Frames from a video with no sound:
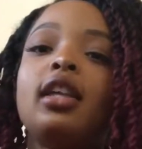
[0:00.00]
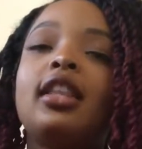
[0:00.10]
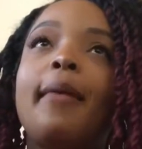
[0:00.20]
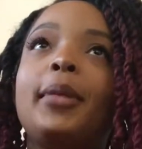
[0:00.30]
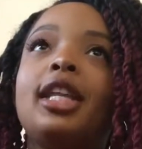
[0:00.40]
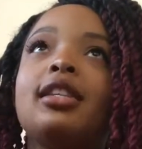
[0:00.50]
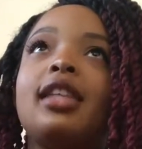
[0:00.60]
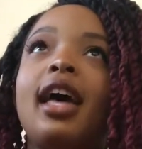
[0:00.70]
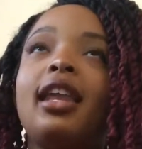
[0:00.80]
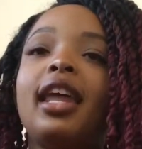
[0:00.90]
that means
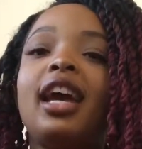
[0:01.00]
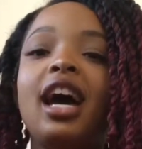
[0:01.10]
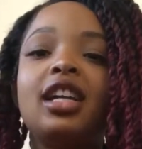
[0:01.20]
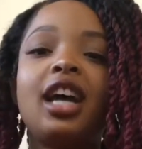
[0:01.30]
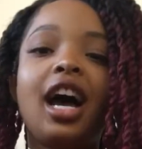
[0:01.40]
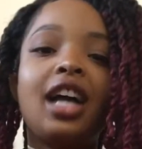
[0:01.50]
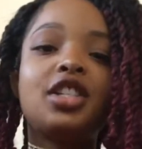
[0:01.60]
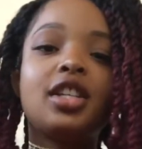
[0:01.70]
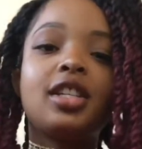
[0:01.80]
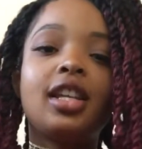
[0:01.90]
that
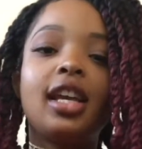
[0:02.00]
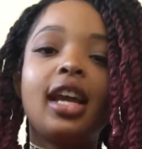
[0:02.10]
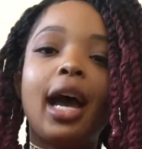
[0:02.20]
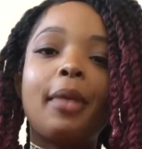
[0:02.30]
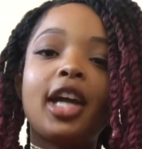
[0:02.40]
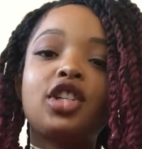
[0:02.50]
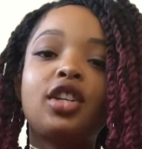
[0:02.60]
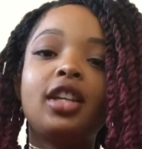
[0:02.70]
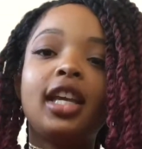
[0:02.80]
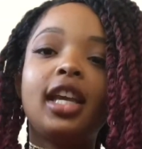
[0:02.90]
unconsciously I'm
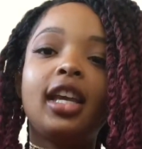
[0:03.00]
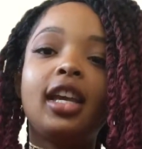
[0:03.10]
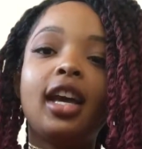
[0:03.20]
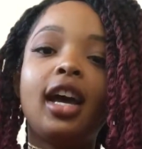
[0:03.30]
actually